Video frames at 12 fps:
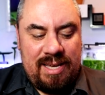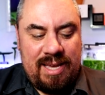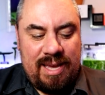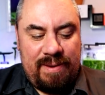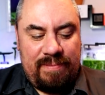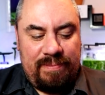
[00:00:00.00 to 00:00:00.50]

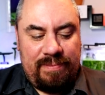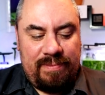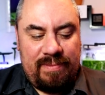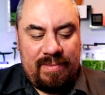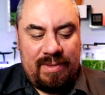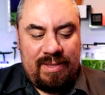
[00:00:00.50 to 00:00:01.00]
Um,
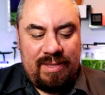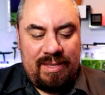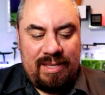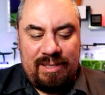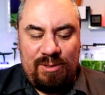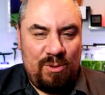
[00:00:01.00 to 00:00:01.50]

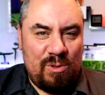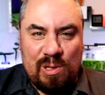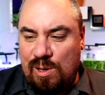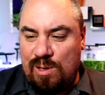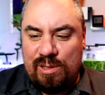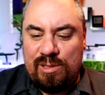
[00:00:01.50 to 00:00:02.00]
no
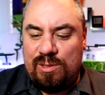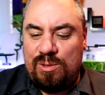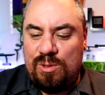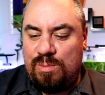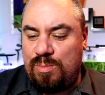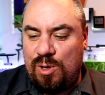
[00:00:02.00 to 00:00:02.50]
clogs,
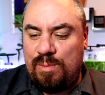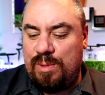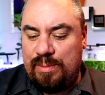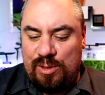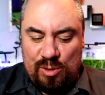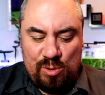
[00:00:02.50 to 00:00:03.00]
no
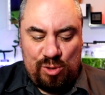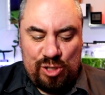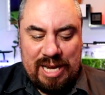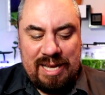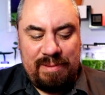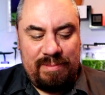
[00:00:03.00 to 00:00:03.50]
problems, no
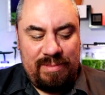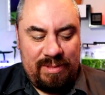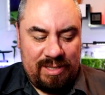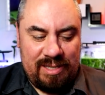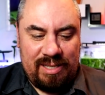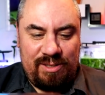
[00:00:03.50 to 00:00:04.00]

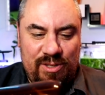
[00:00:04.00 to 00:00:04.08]
jams,